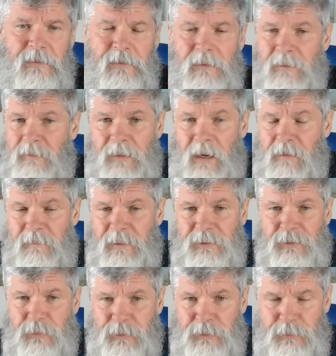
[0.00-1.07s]
None of these
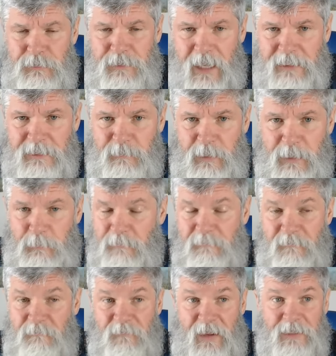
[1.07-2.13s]
32,000 people have
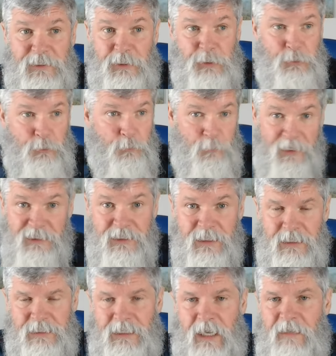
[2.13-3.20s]
invented a new
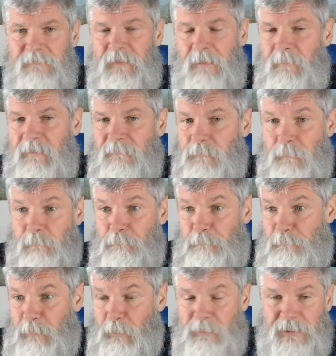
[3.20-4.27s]
widget. None of them have
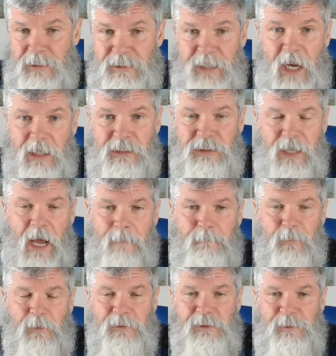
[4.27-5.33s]
built a tuck shop
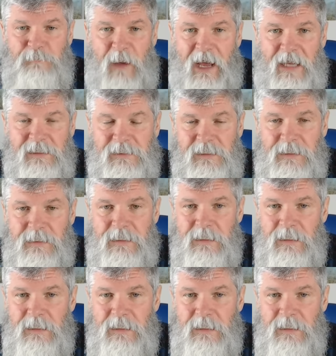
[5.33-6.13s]
or a spaza.